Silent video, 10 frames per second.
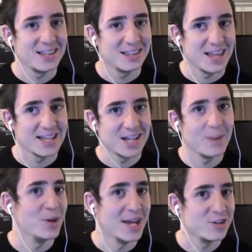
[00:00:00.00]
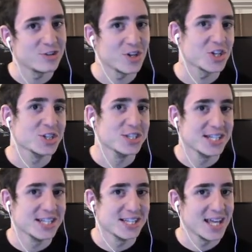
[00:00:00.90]
they started putting age restrictions in,
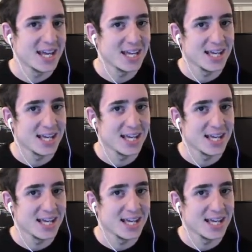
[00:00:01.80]
didn't they?